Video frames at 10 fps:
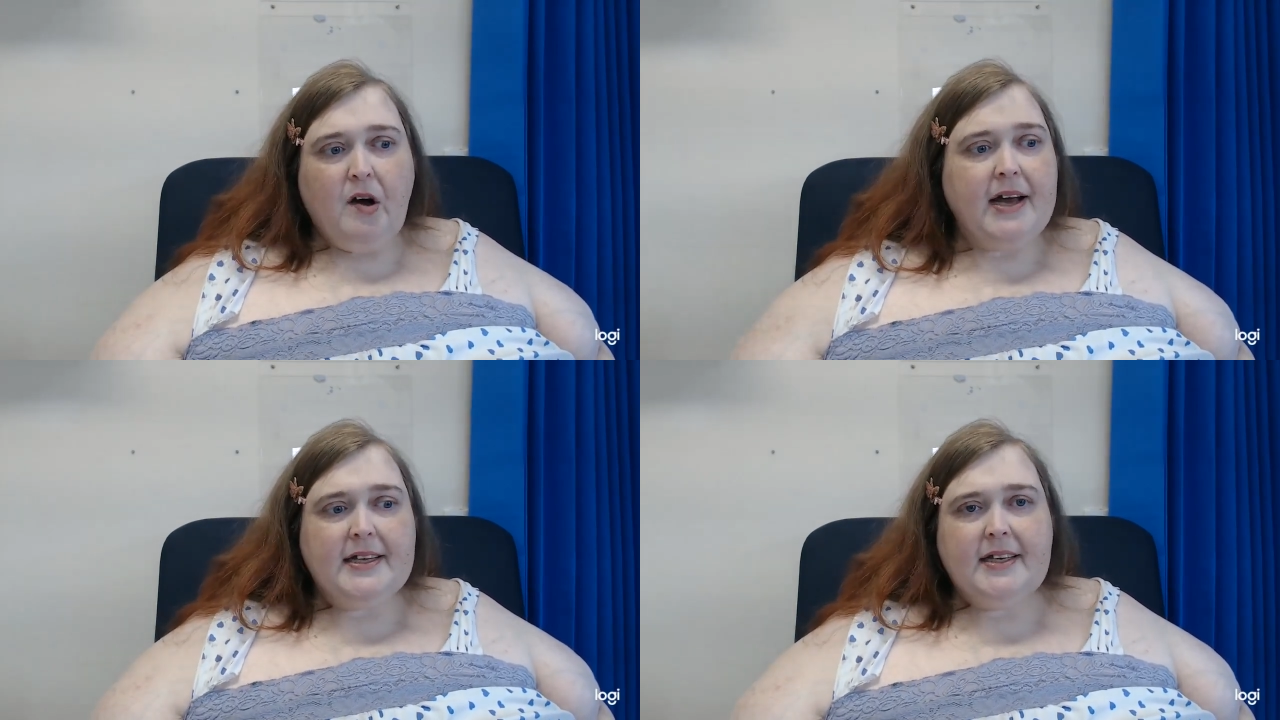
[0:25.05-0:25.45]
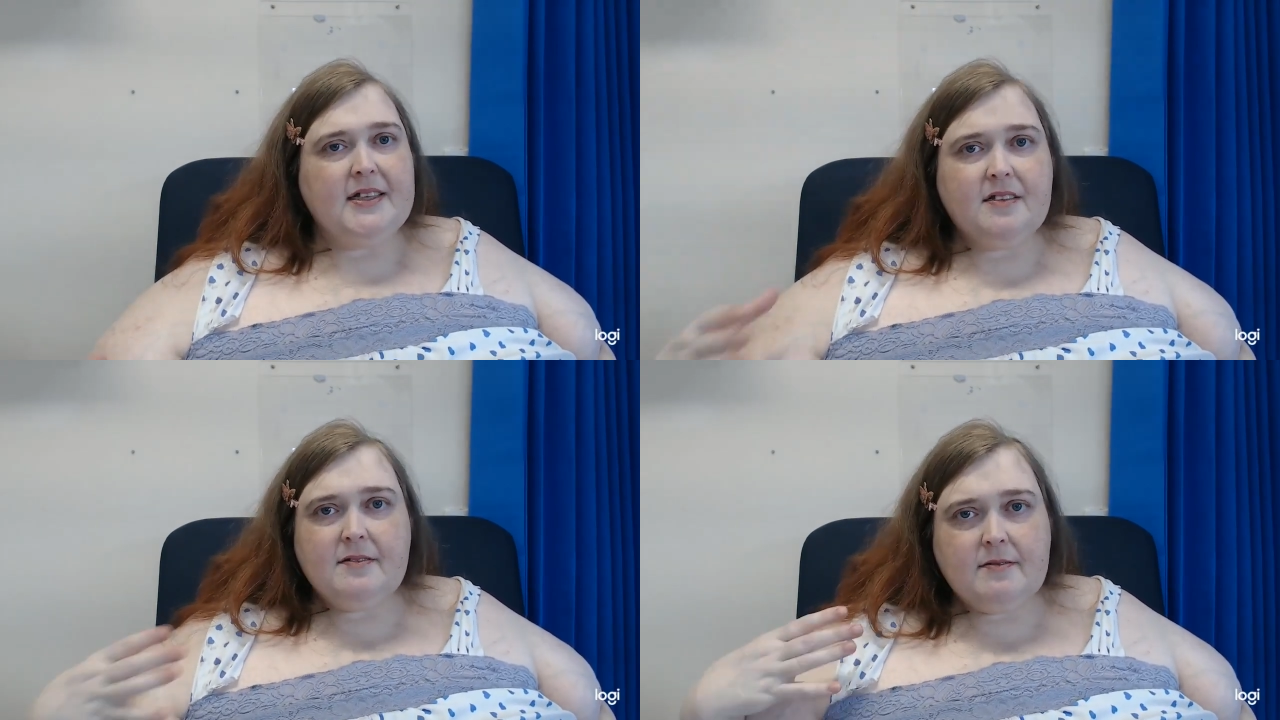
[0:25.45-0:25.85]

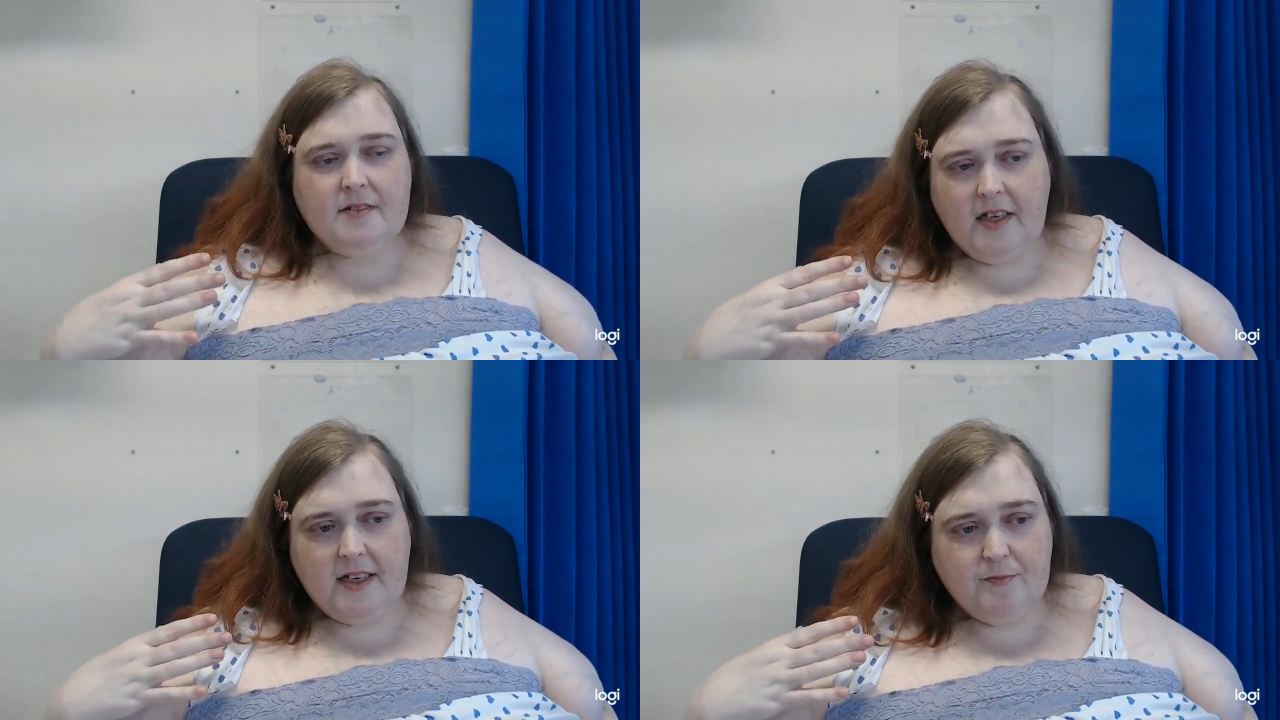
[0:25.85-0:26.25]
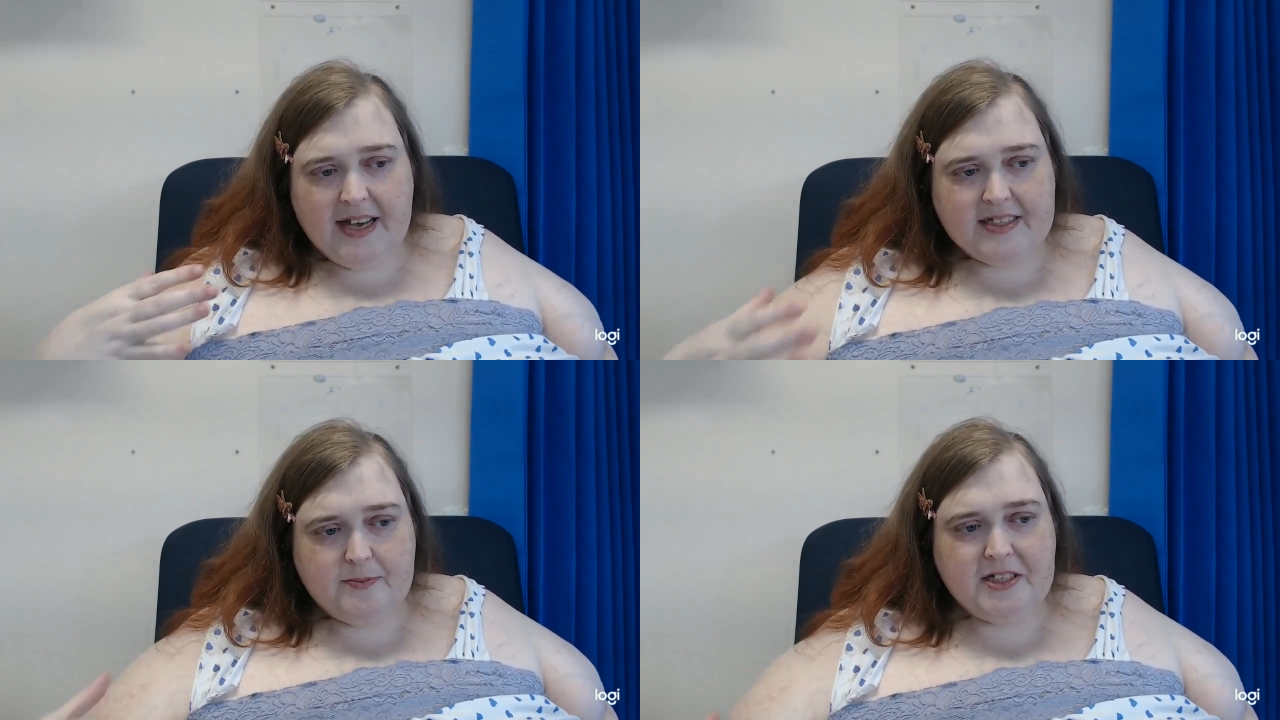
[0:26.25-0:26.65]
It
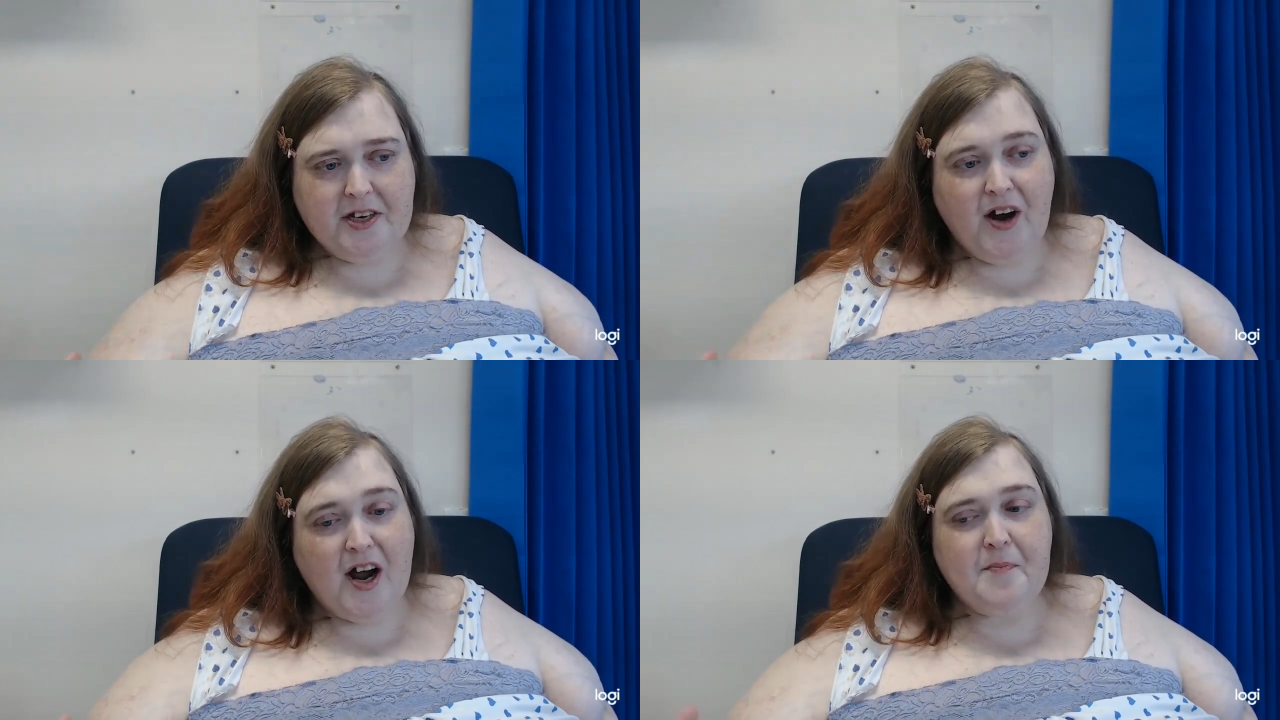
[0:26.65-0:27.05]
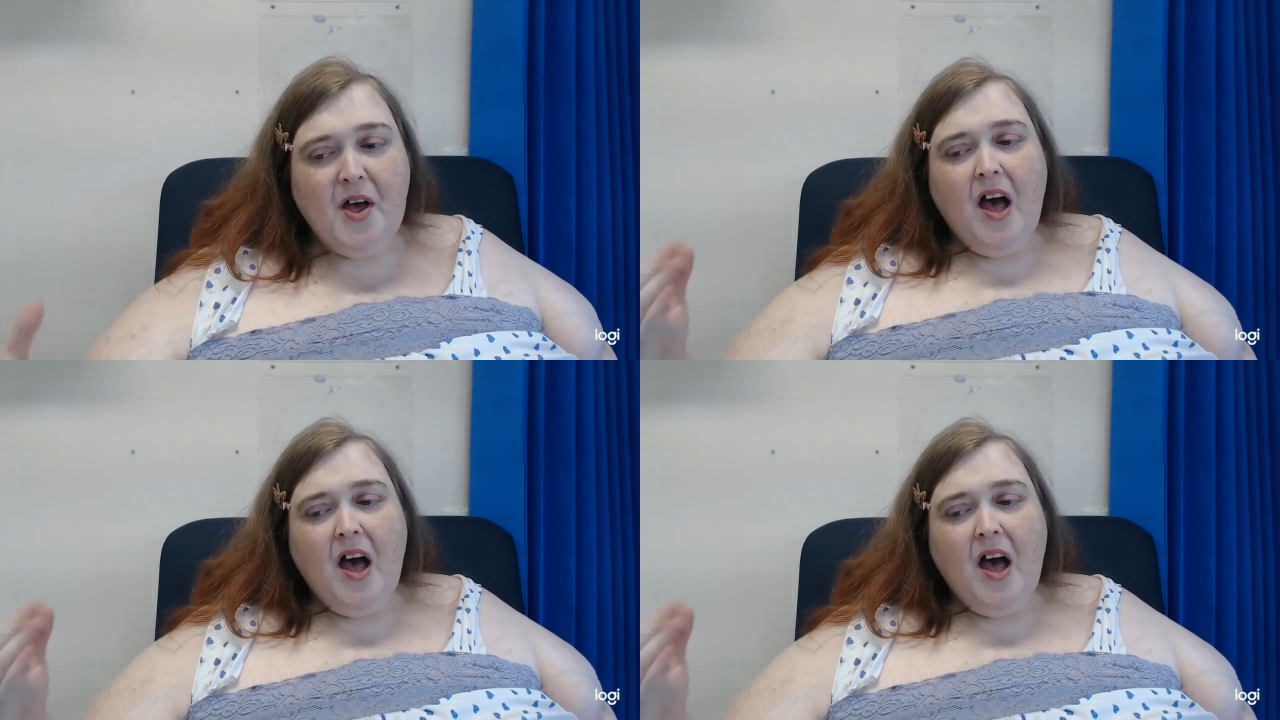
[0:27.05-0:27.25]
makes me tear up.